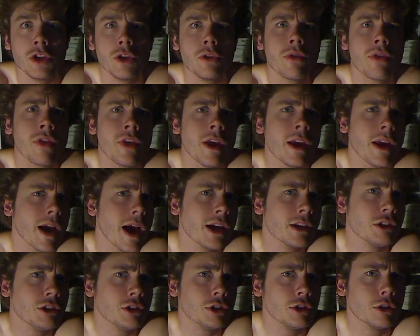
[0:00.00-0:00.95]
Do you think
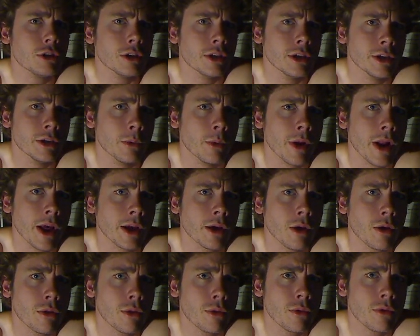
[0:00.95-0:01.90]
I should, when I
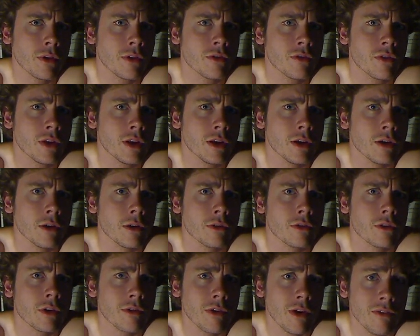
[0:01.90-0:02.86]
go through these
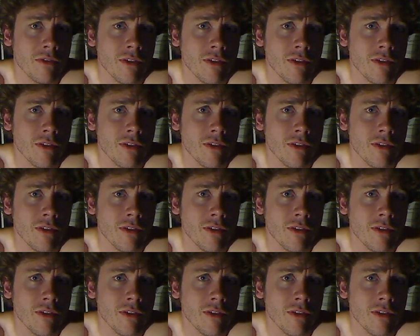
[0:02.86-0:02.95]
videos, if